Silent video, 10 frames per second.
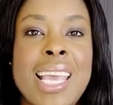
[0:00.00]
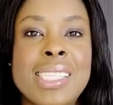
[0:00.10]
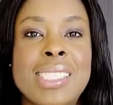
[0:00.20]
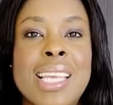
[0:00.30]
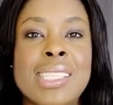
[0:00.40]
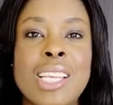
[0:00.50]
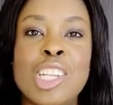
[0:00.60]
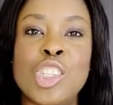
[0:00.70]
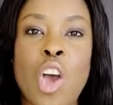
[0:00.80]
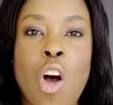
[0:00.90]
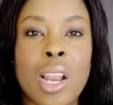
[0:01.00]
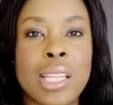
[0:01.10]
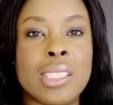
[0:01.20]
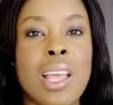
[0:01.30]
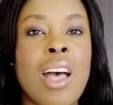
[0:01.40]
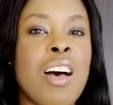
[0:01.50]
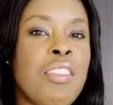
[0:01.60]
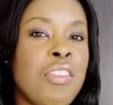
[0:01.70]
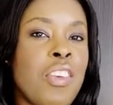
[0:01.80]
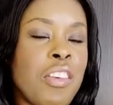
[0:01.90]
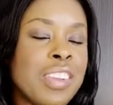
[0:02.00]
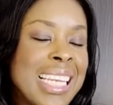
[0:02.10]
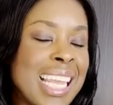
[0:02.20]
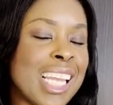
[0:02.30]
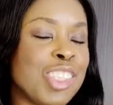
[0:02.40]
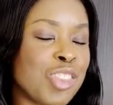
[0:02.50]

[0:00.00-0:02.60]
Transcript: is this chocolate fluffy knit